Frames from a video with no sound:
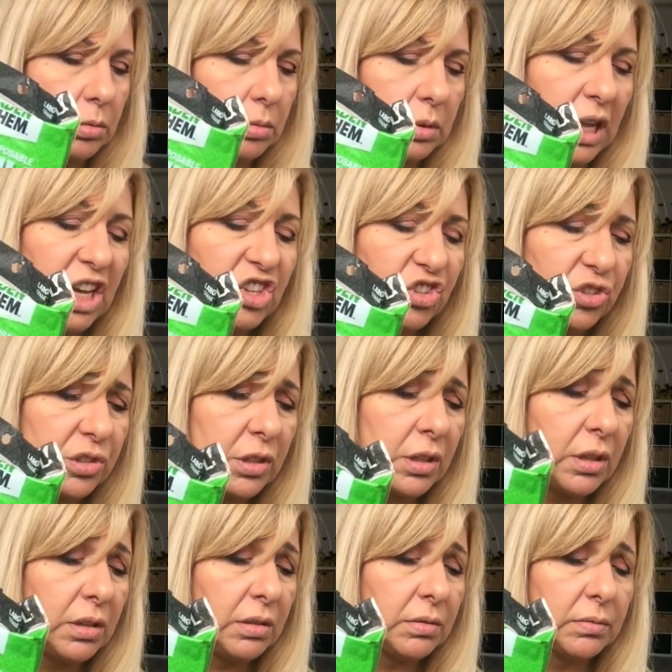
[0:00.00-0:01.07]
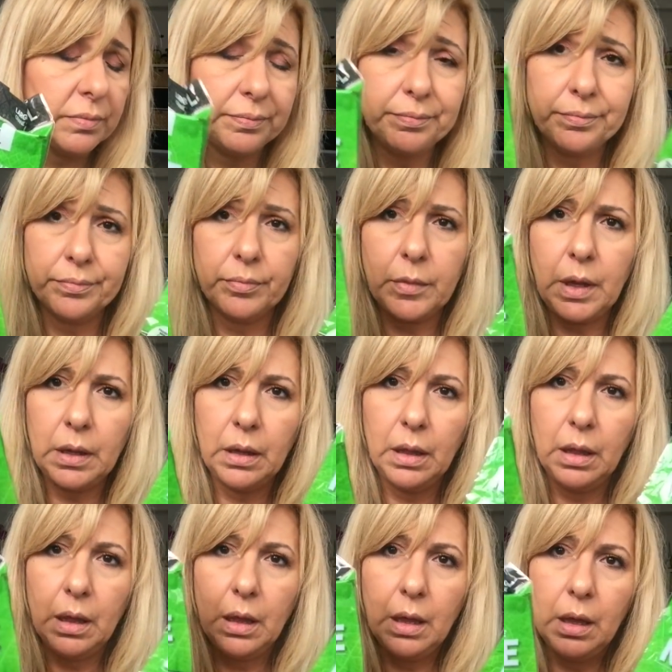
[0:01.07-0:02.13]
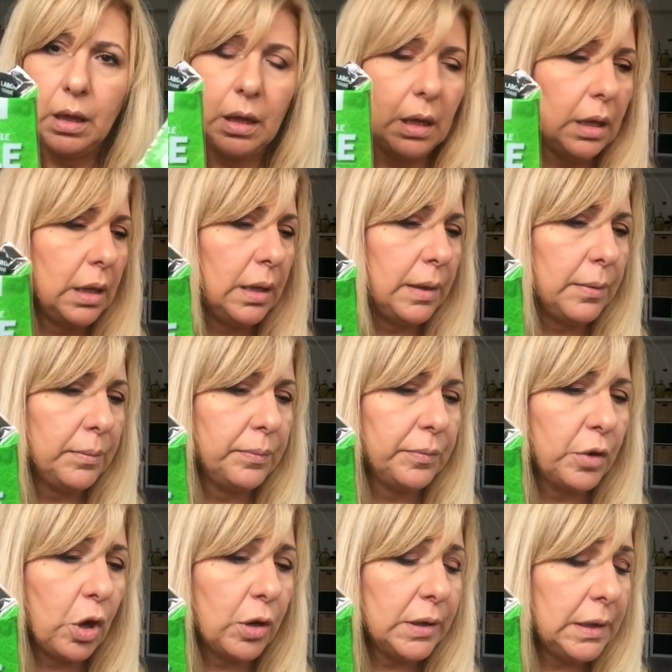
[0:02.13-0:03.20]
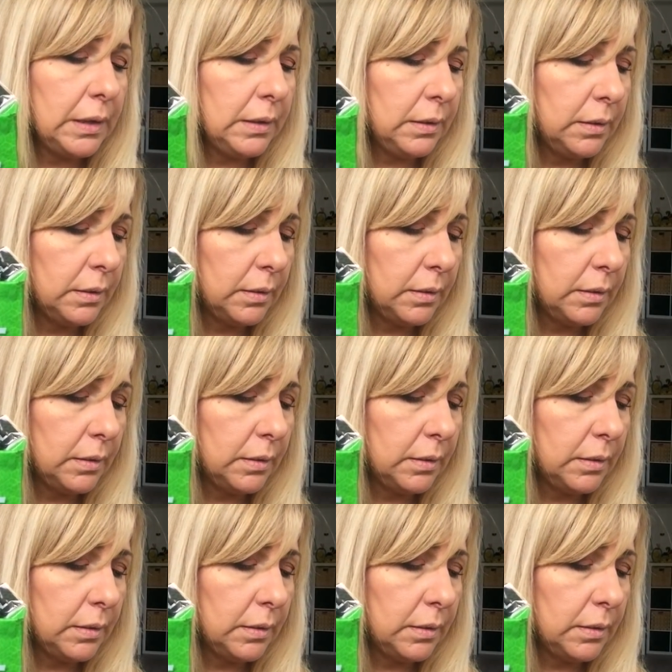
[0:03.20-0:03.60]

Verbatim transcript: nitrile um, garden